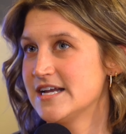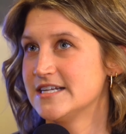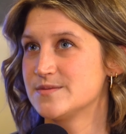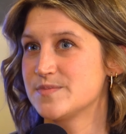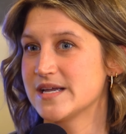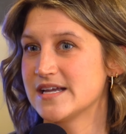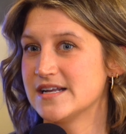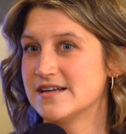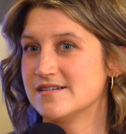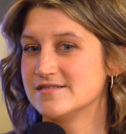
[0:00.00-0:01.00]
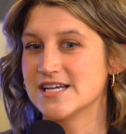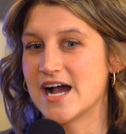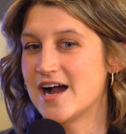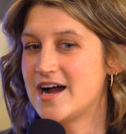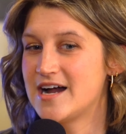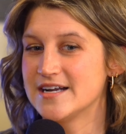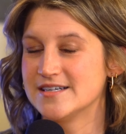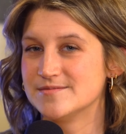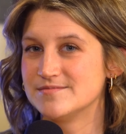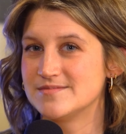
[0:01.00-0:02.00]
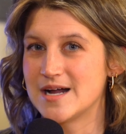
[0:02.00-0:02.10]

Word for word: it's been, yeah, I,